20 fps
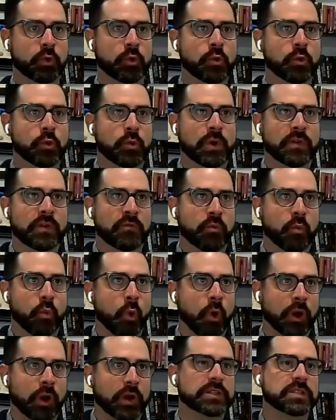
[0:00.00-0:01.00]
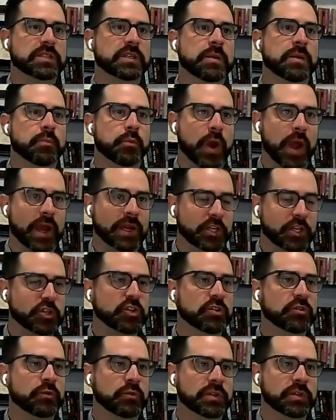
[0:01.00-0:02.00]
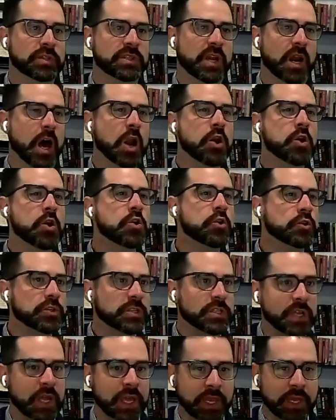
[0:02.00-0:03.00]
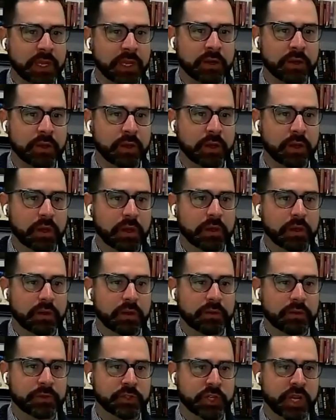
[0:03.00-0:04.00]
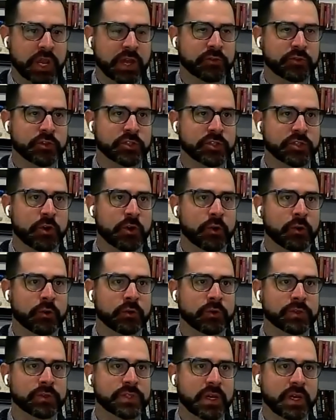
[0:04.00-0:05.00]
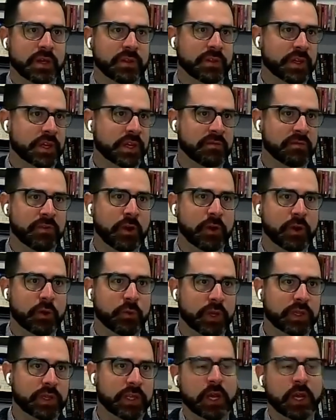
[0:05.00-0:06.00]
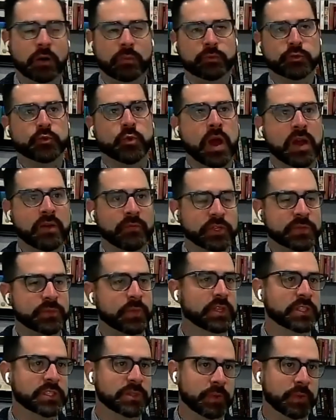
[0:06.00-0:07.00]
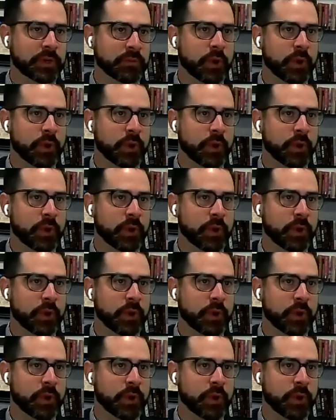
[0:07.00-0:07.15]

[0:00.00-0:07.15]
people who have worked and practiced through this that understand the challenges and the hurdles that can very quickly help drive